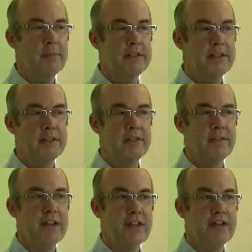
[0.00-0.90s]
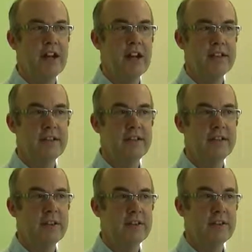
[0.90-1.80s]
printing has got a very exciting
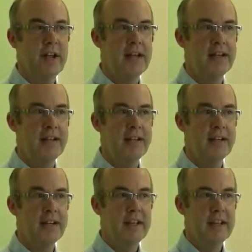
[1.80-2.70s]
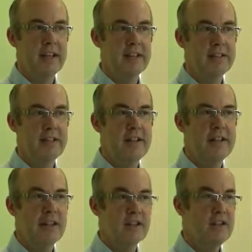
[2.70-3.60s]
future ahead of it. It's the
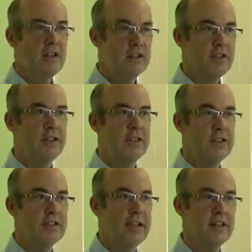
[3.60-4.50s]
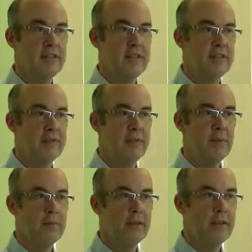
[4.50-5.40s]
next logical extension
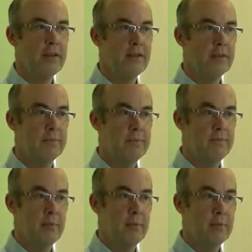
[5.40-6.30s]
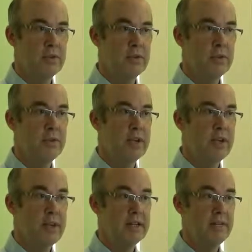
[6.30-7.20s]
from going from
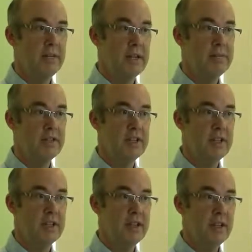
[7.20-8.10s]
two-dimensional imaging